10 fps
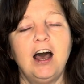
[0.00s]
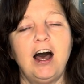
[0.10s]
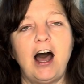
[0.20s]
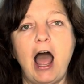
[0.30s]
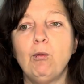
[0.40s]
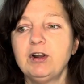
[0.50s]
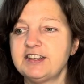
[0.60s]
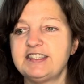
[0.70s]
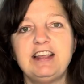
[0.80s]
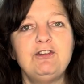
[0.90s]
I want to
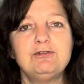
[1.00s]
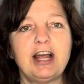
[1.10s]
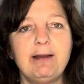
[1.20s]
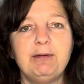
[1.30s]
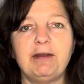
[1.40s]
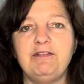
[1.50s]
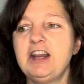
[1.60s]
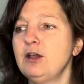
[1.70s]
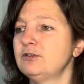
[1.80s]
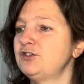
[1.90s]
save you time in my
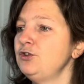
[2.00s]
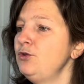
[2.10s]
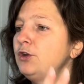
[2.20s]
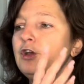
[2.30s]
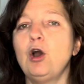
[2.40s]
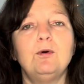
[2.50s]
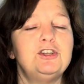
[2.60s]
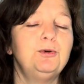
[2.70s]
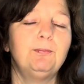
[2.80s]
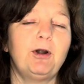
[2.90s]
videos so you can go
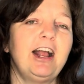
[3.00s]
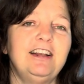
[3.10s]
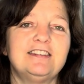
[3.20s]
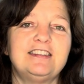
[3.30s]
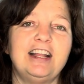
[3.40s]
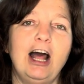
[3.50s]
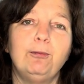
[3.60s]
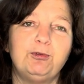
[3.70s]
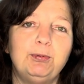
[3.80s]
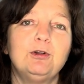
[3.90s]
and do a practice that
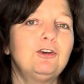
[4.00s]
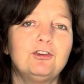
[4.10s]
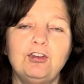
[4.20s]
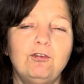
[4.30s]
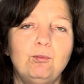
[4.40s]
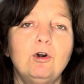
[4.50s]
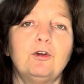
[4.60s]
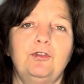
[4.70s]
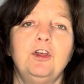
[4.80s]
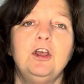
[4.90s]
helps build your
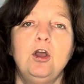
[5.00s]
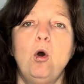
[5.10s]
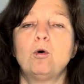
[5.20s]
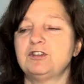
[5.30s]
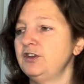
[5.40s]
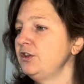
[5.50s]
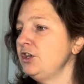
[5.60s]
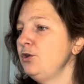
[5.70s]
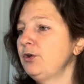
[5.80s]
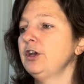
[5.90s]
self-worth, or so
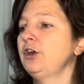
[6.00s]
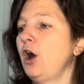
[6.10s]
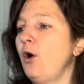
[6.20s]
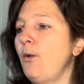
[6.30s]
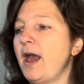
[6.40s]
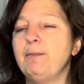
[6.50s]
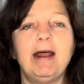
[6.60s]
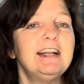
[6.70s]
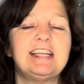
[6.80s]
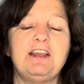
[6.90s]
that you can go and
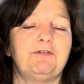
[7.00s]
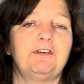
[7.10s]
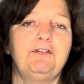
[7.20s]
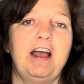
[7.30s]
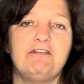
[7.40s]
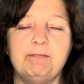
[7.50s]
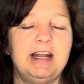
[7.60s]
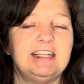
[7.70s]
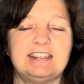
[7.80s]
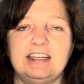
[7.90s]
meditate for 5
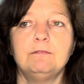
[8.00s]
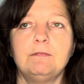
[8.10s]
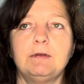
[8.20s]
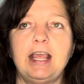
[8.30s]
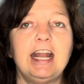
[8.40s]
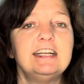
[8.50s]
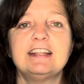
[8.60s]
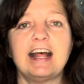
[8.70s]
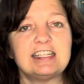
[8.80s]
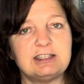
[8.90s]
minutes and get
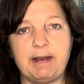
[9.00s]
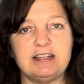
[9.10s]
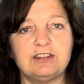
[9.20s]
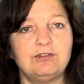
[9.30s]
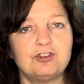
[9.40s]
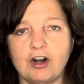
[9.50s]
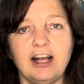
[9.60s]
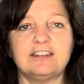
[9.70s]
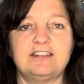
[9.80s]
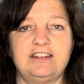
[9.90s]
into that space of
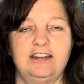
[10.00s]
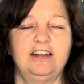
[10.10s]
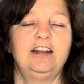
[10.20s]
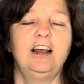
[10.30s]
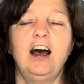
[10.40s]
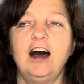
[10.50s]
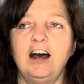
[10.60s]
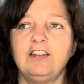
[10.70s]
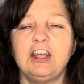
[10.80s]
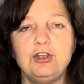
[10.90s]
trust
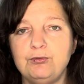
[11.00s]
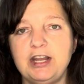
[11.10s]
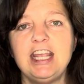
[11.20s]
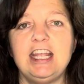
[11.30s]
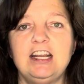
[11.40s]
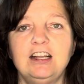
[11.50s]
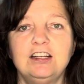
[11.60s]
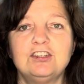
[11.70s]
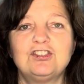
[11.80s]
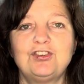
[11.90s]
that you need
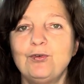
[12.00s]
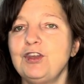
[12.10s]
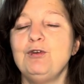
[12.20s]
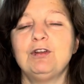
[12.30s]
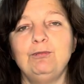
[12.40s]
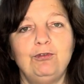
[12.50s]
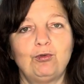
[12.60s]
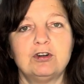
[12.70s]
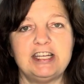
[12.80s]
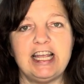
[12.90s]
so that you can move
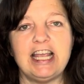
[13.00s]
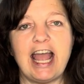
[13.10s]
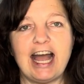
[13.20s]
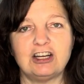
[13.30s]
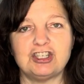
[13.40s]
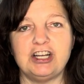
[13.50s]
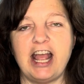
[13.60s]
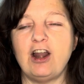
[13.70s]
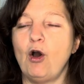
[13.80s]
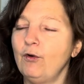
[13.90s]
toward taking action
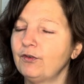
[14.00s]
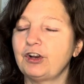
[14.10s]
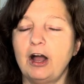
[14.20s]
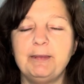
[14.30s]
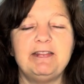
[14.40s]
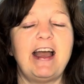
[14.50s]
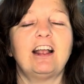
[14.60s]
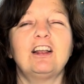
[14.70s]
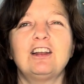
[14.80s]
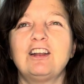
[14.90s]
and overcoming
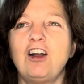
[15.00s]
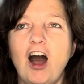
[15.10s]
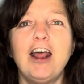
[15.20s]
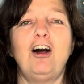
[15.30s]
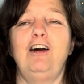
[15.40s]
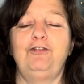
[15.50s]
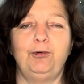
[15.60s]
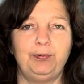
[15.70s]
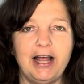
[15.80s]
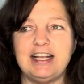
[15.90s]
that
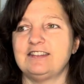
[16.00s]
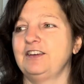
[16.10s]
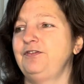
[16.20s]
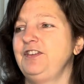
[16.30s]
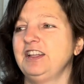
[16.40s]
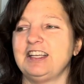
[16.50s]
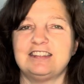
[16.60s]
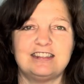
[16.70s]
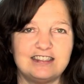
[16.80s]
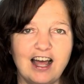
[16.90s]
god-awful place of feeling
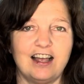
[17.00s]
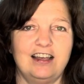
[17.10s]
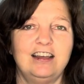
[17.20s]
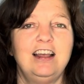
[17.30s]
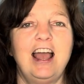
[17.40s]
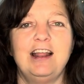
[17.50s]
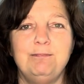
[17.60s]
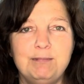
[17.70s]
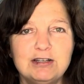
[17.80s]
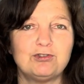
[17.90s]
stuck
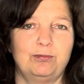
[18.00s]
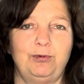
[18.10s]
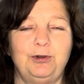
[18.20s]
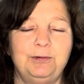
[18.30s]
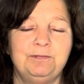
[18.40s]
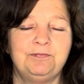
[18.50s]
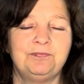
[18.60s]
and miserable.